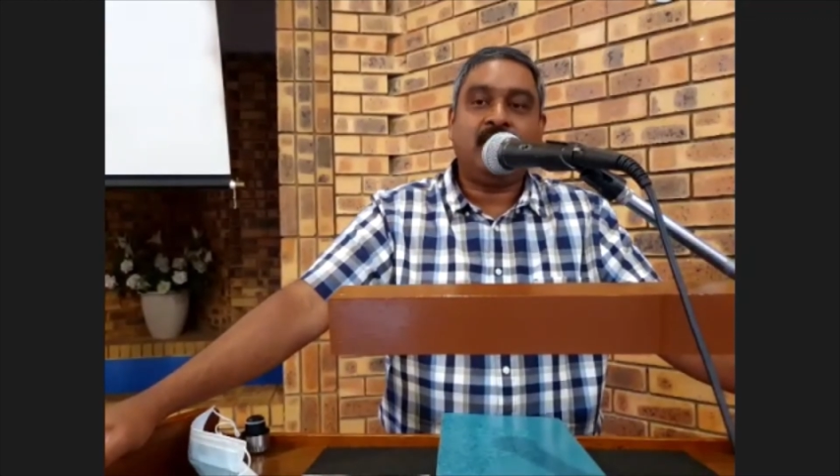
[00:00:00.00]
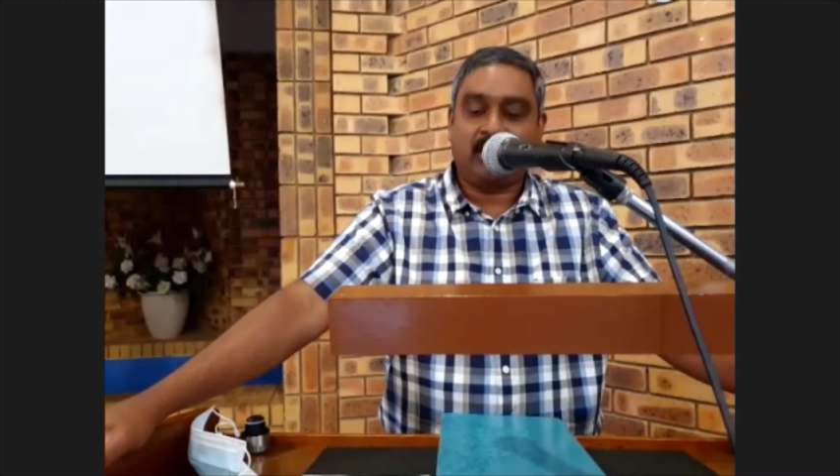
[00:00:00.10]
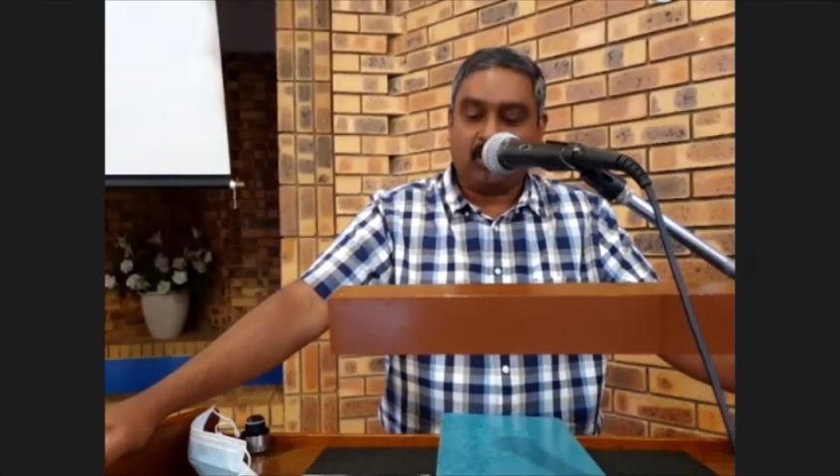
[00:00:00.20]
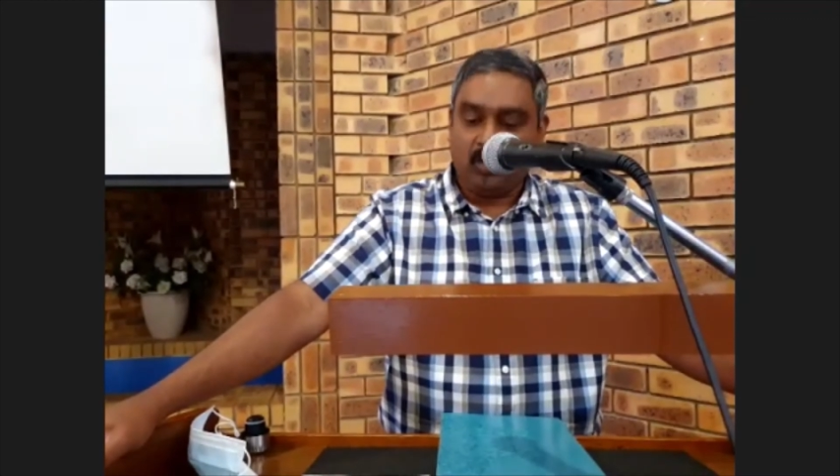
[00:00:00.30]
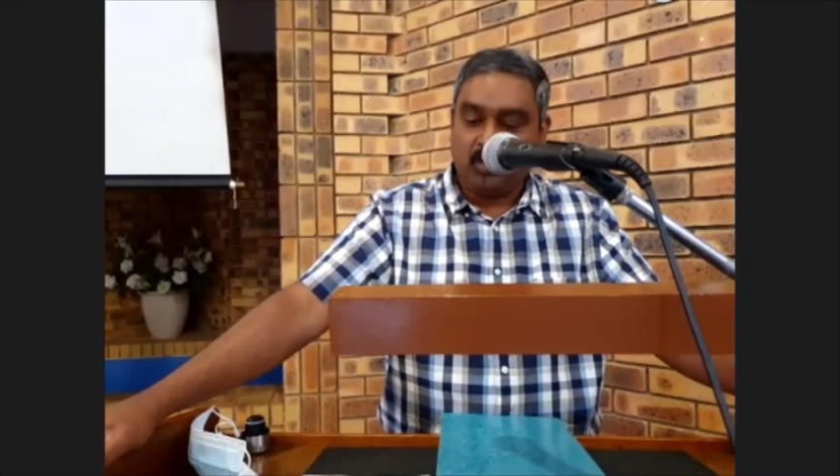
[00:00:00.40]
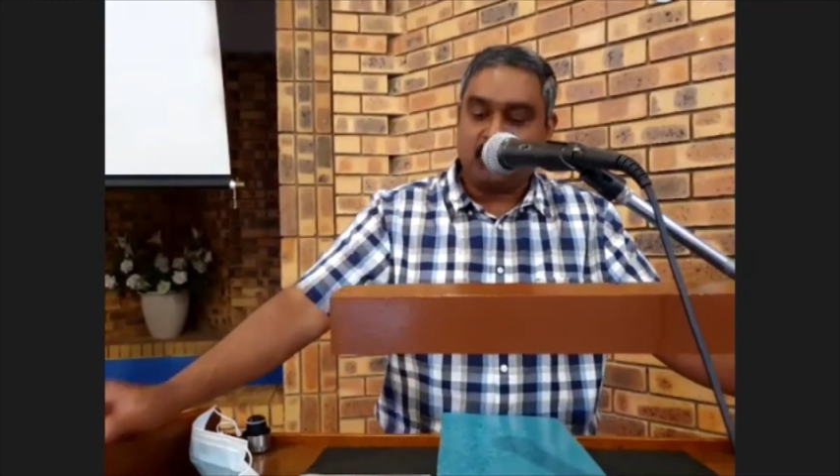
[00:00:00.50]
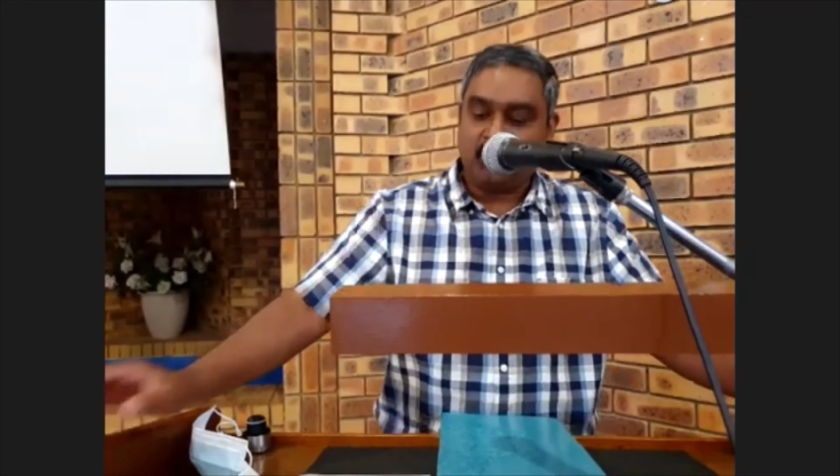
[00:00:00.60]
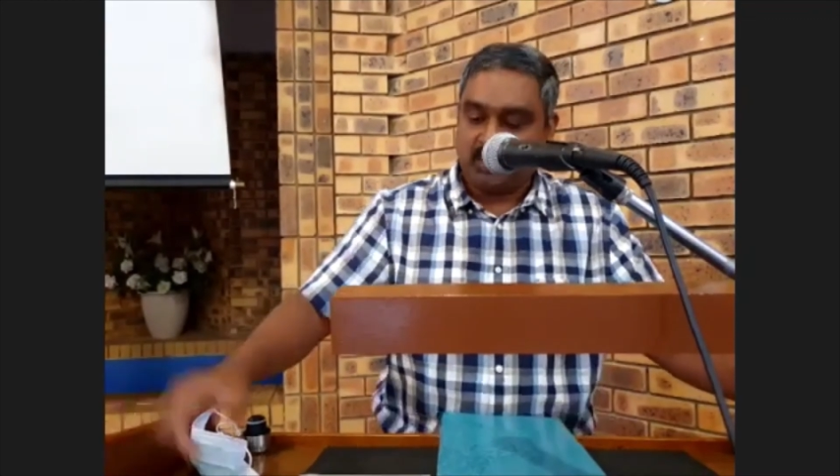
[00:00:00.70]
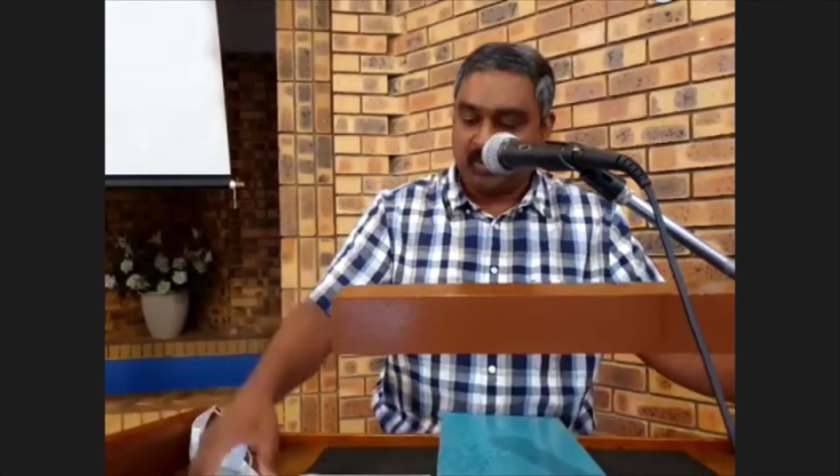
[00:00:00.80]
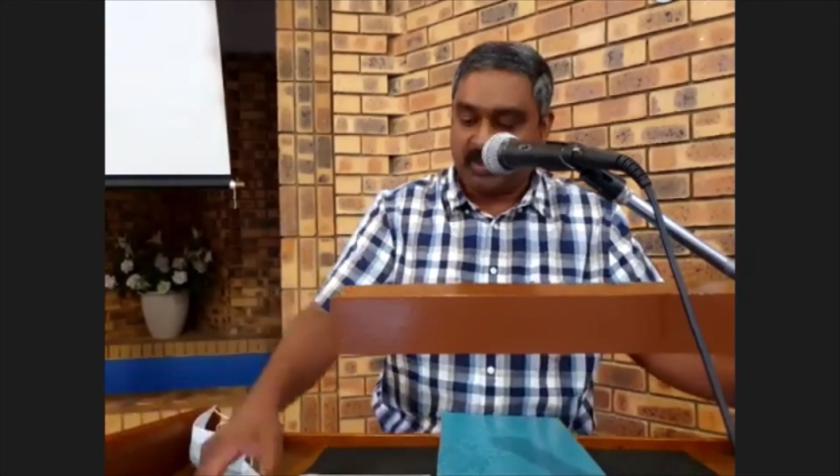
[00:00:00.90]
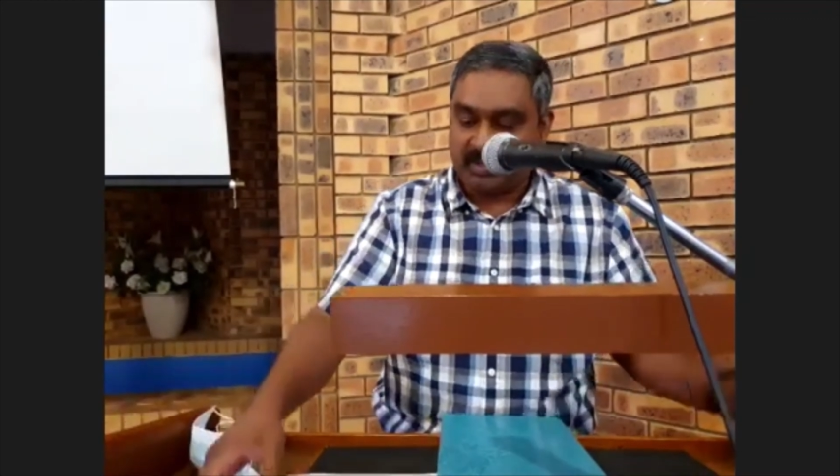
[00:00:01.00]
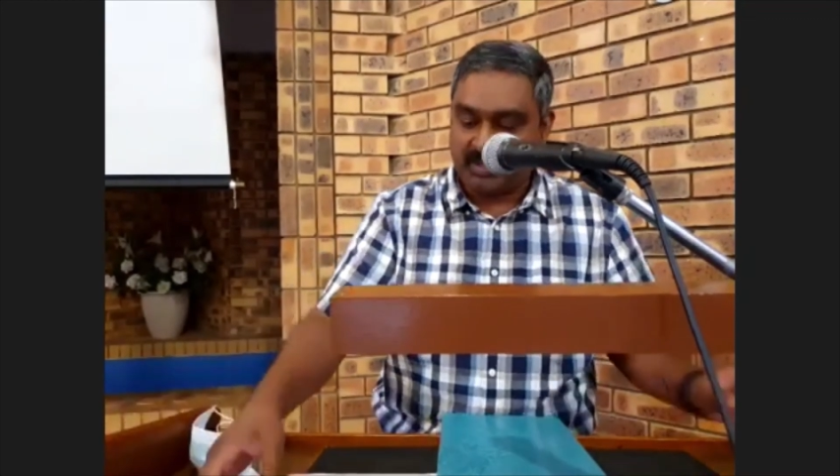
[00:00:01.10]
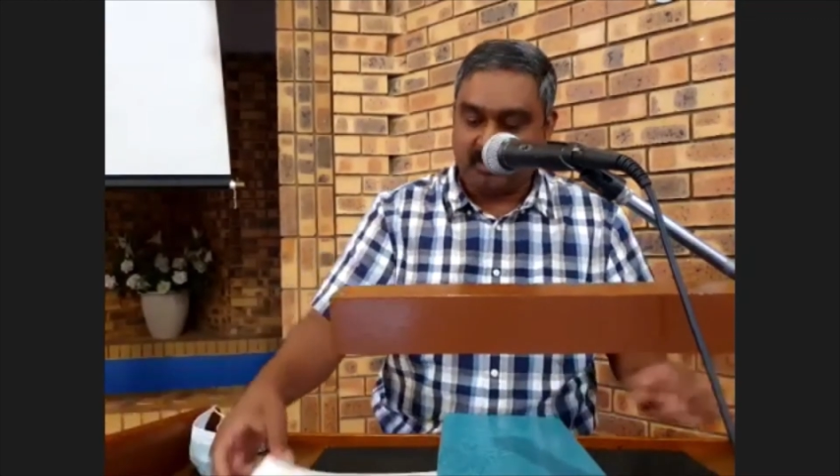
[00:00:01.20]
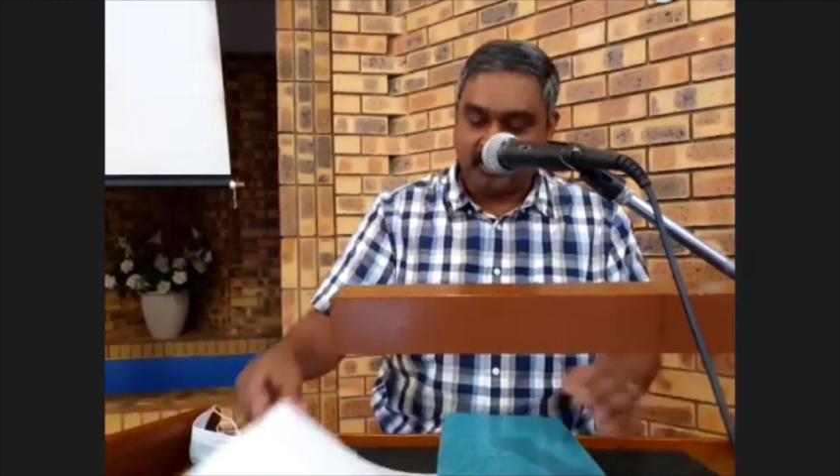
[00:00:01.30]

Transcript: I close with this question,